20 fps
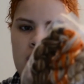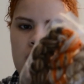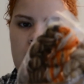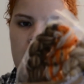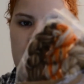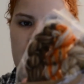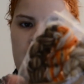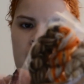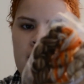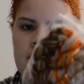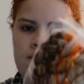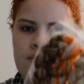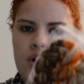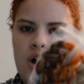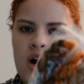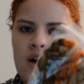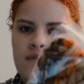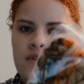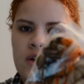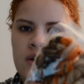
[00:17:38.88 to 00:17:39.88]
I have
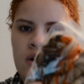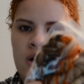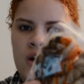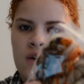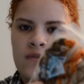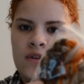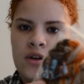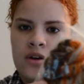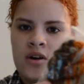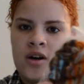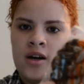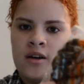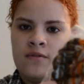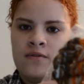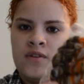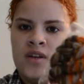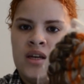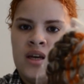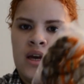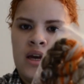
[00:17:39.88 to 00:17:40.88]
coffee,
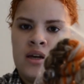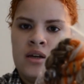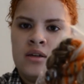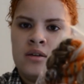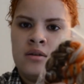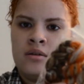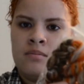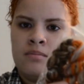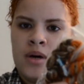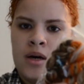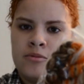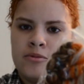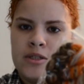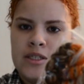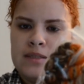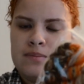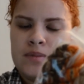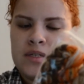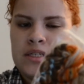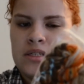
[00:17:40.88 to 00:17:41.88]
and pumpkin
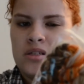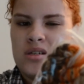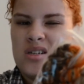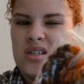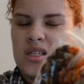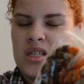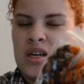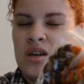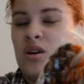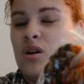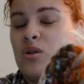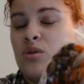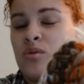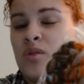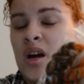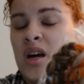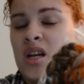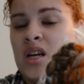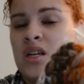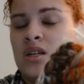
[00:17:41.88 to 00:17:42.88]
spice latte
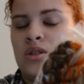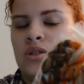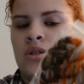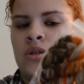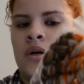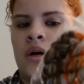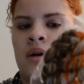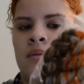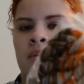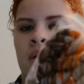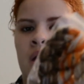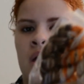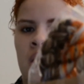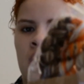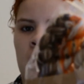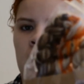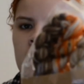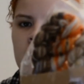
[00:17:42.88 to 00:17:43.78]
already, so I may